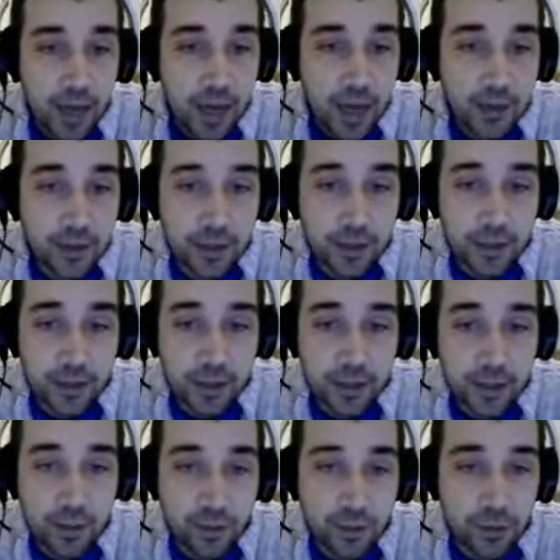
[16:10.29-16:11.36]
And it's got other things.
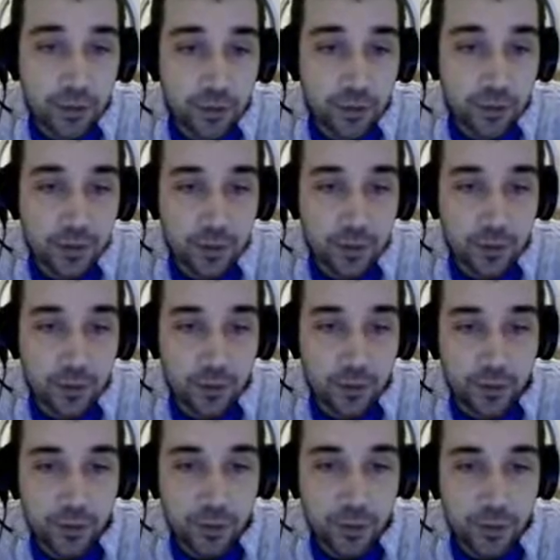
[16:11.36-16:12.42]
I want there's
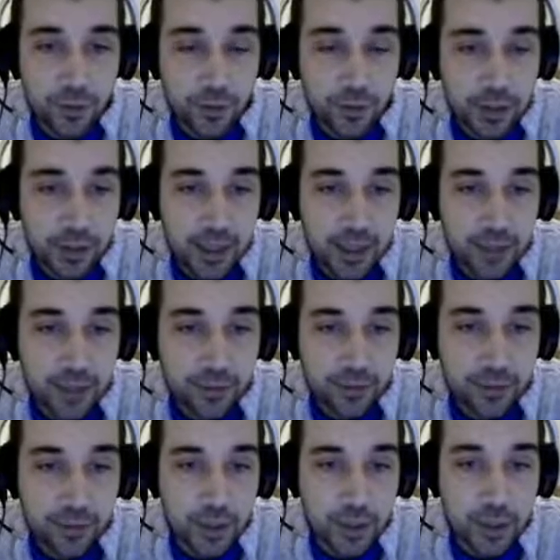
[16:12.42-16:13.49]
automated work
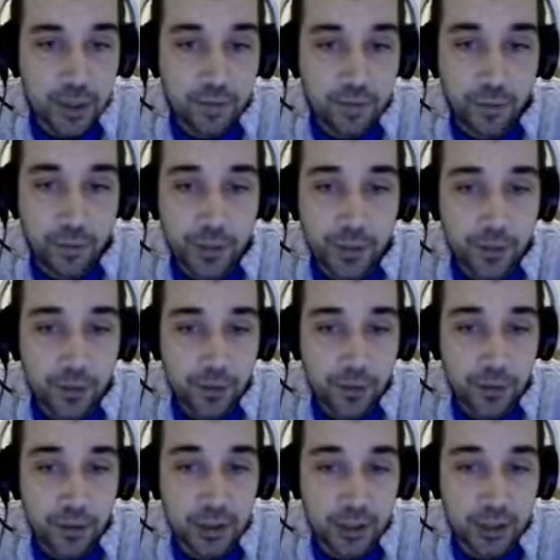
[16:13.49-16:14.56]
tables, a void box
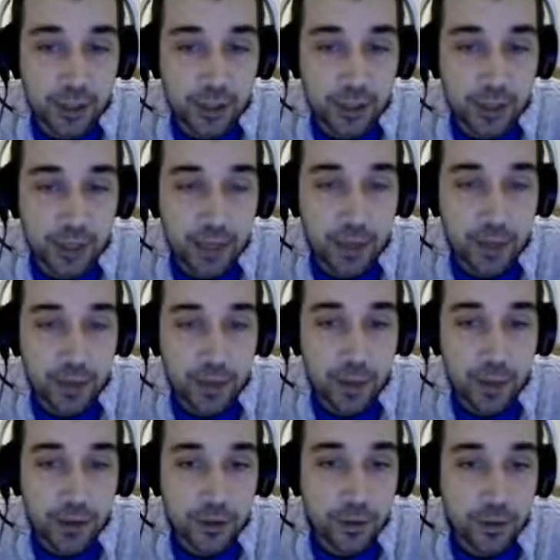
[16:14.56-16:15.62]
which is a trash can which
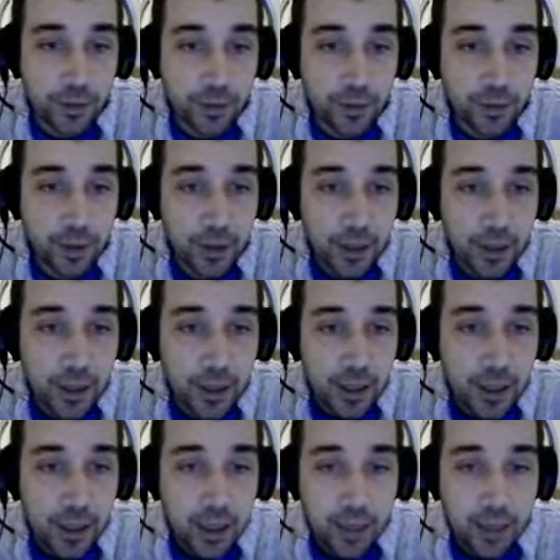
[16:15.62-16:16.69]
requires stone.
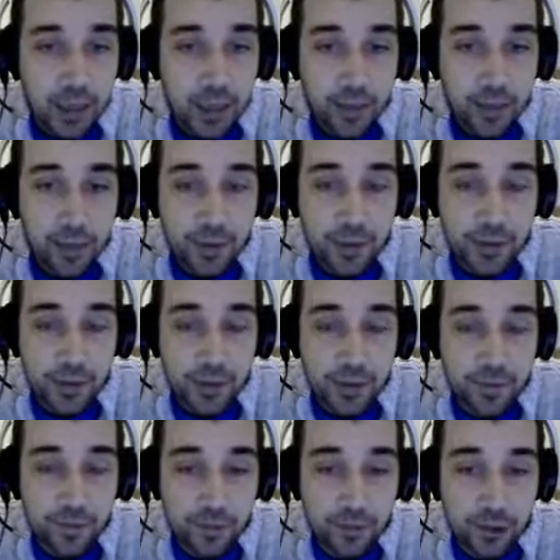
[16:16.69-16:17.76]
It wants me to
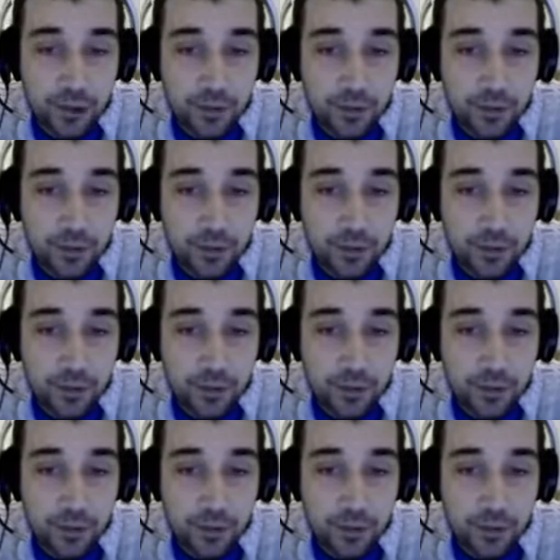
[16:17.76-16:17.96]
fish.